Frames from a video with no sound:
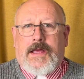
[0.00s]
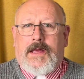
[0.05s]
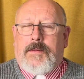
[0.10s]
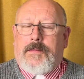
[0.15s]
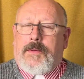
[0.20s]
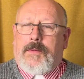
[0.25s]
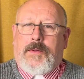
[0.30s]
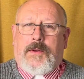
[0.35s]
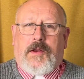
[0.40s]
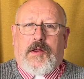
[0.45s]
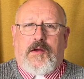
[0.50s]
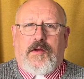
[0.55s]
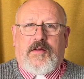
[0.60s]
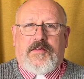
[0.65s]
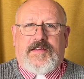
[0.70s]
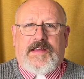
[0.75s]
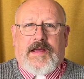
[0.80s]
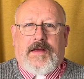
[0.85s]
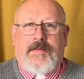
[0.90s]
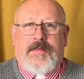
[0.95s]
but when I
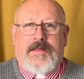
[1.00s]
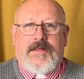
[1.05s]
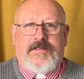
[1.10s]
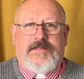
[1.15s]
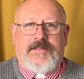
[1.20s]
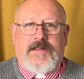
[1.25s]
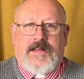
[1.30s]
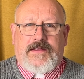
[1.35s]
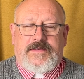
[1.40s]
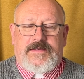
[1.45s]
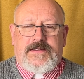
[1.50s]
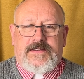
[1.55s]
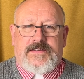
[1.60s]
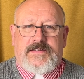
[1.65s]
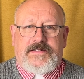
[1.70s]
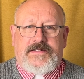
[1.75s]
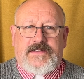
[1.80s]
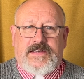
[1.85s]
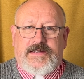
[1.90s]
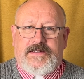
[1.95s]
got out there and started
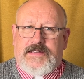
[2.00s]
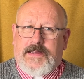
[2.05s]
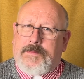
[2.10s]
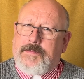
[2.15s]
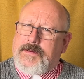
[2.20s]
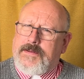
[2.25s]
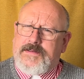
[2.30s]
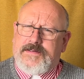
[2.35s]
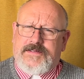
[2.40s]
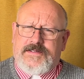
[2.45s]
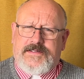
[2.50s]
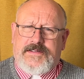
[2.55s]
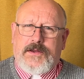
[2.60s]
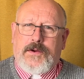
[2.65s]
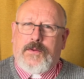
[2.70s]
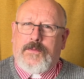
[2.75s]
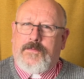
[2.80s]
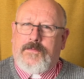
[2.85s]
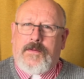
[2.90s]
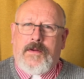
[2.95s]
to set up, it's
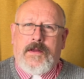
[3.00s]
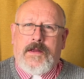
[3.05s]
still